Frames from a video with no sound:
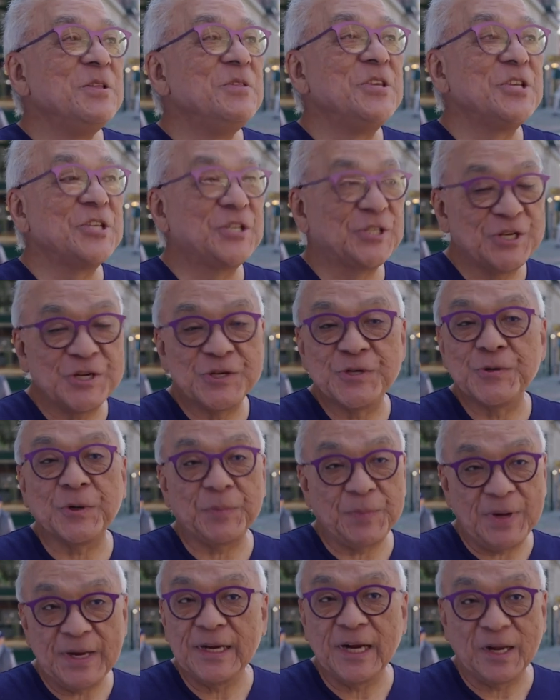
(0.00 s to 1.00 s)
this district
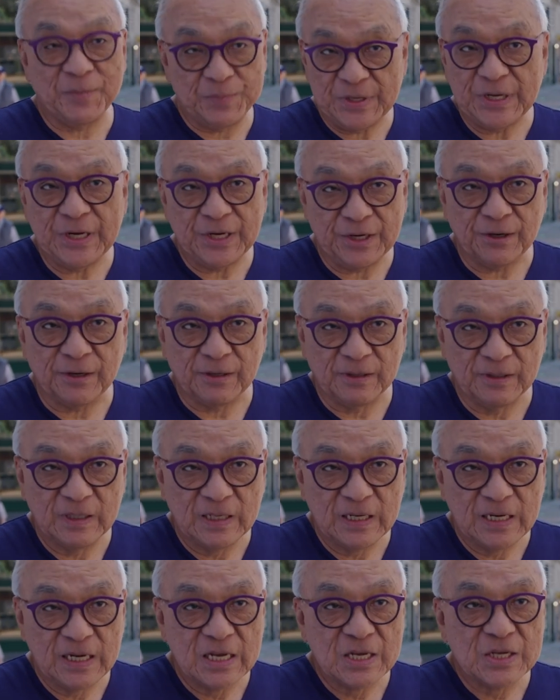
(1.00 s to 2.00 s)
may not be here.
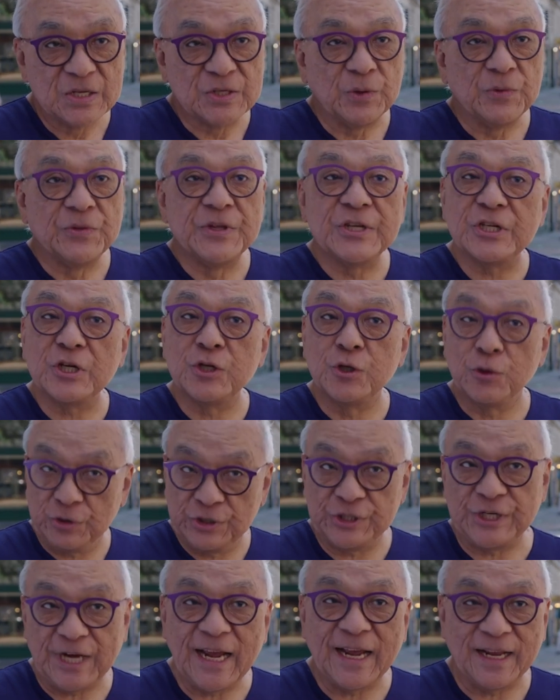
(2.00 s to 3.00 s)
So this is your
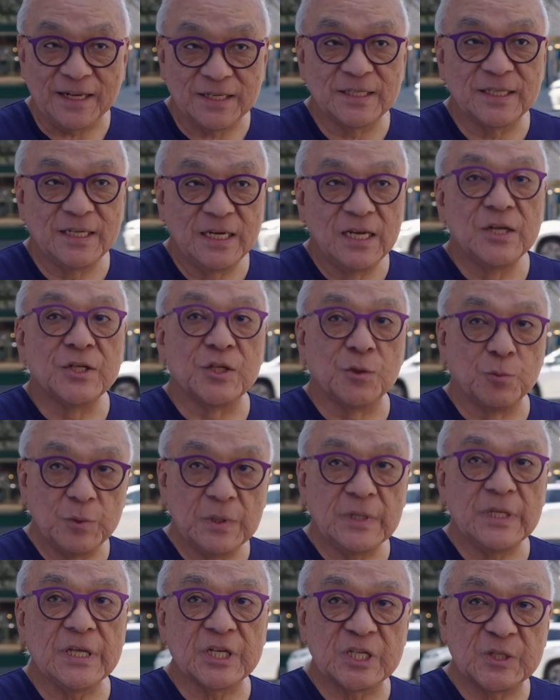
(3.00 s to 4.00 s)
chance to
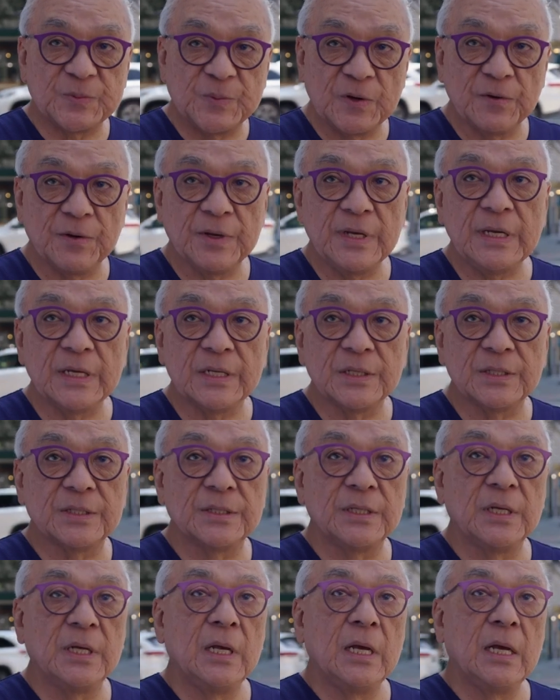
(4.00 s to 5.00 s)
really experience
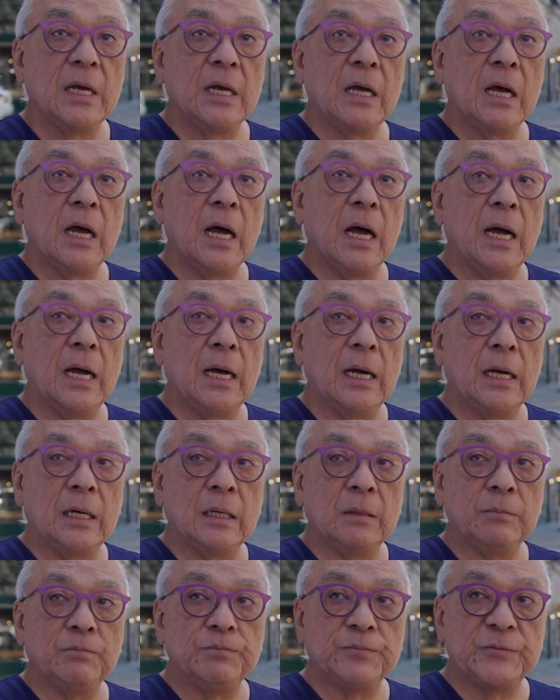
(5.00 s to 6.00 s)

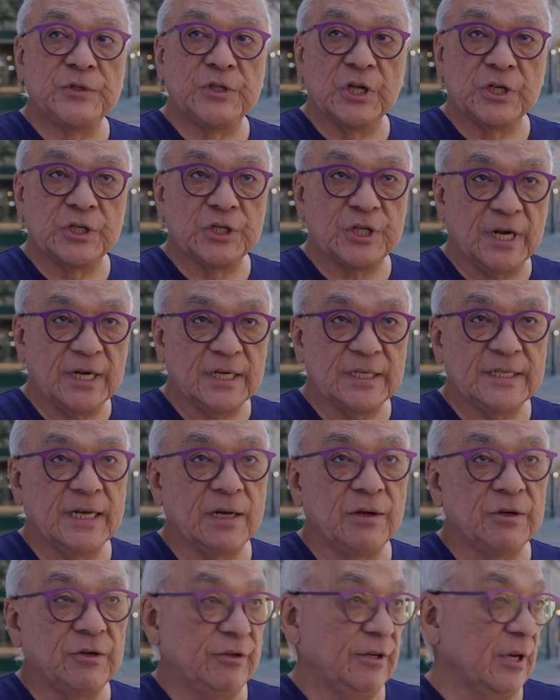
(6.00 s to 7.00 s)
the
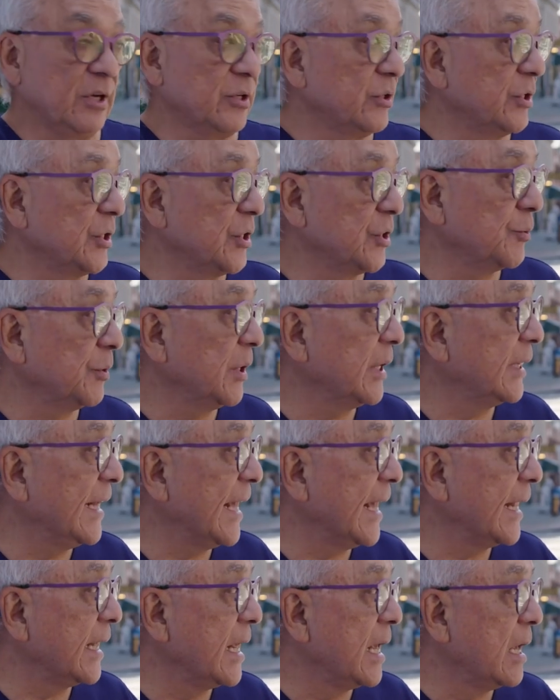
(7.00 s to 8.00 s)
Chinatown International District
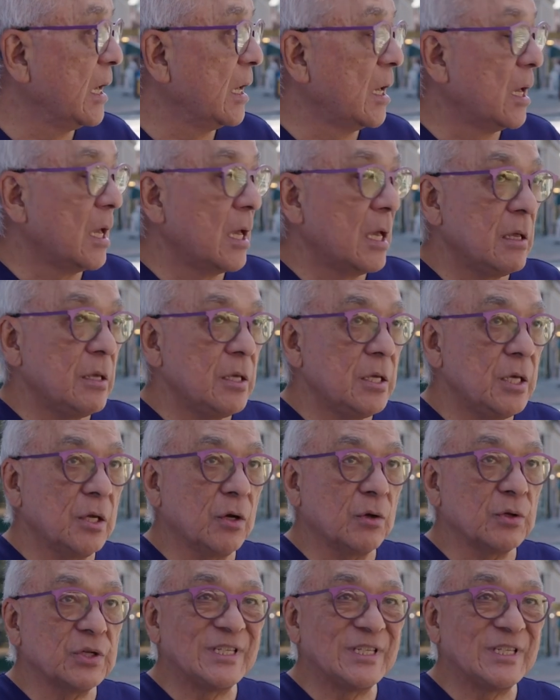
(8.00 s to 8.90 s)
that, you know,